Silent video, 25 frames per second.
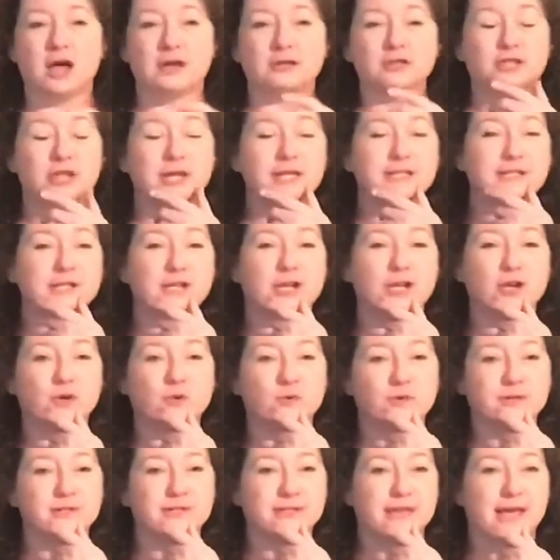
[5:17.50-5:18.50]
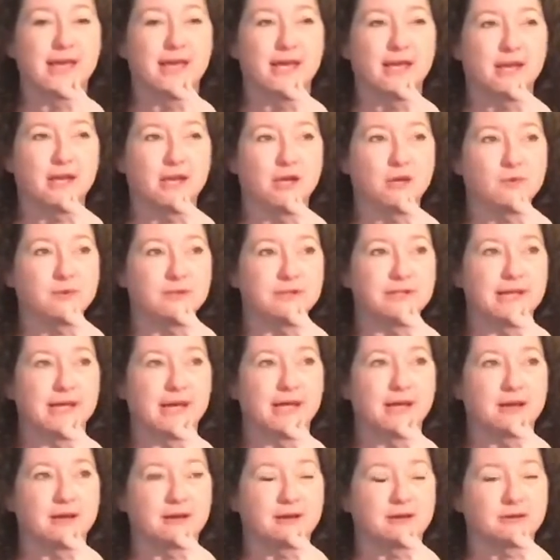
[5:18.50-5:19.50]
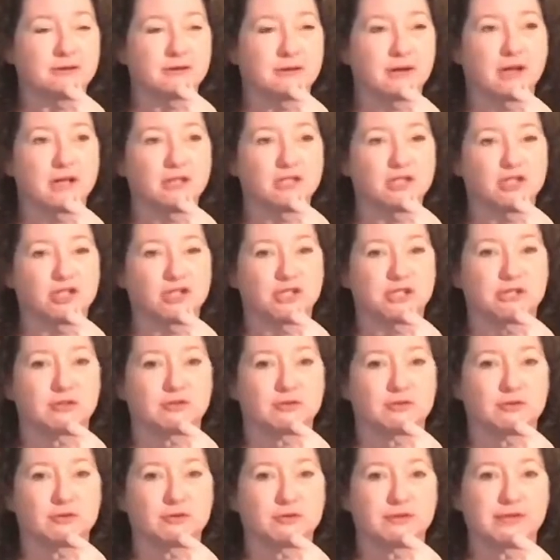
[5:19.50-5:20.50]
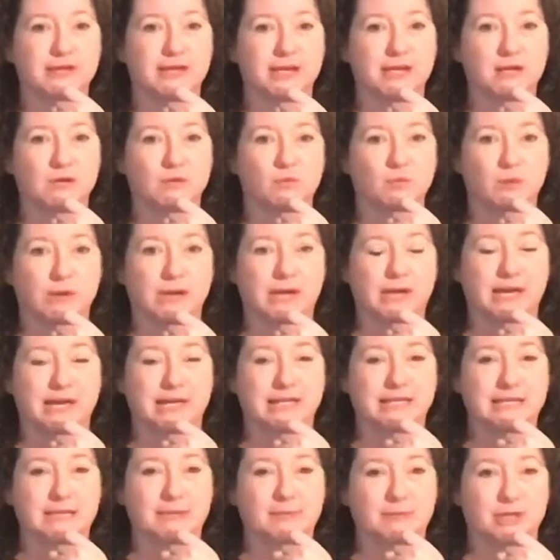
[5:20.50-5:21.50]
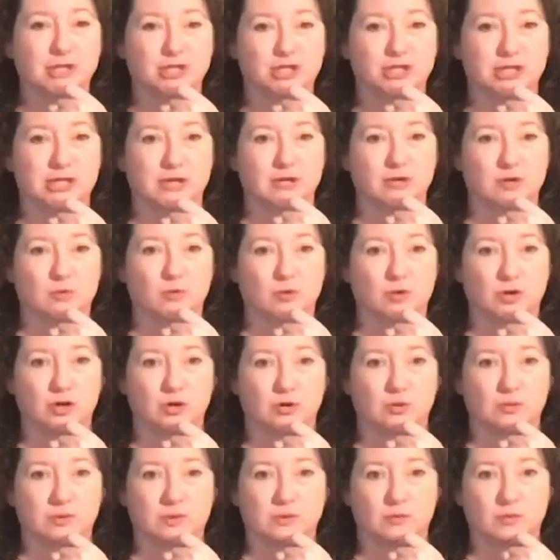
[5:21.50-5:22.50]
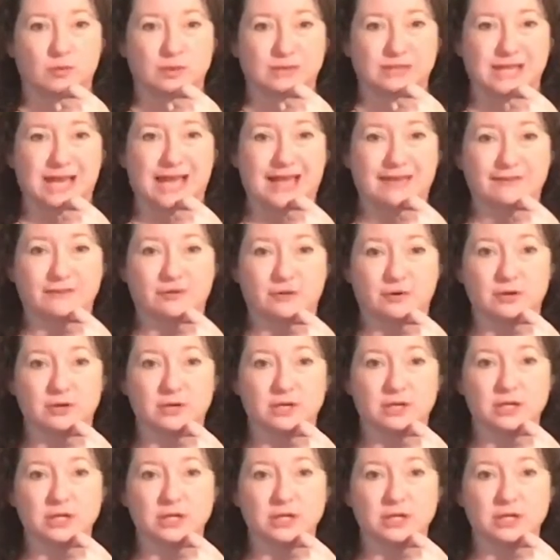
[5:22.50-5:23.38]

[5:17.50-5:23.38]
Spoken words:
Jason, who was that? Who was that God's general that went and did missionary work with typhoid?